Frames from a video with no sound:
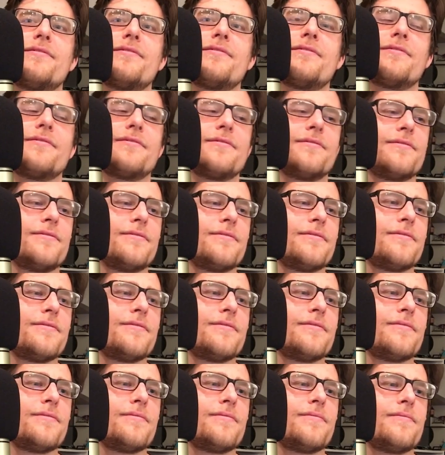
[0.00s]

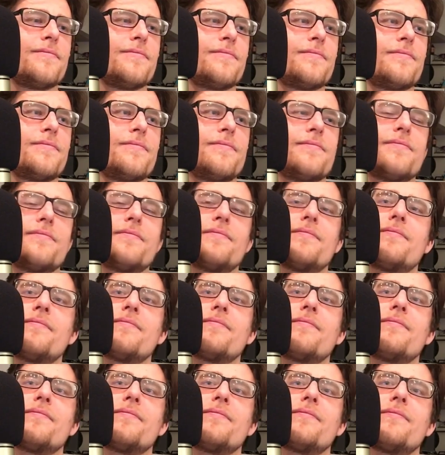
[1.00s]

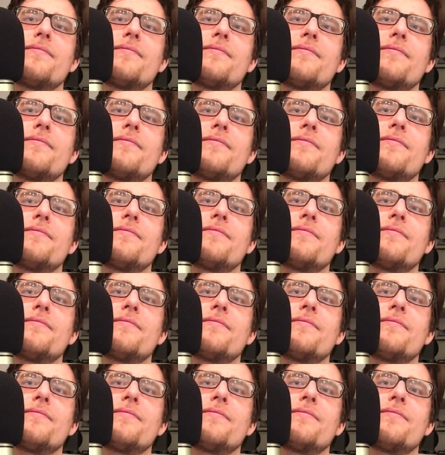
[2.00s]
(silent)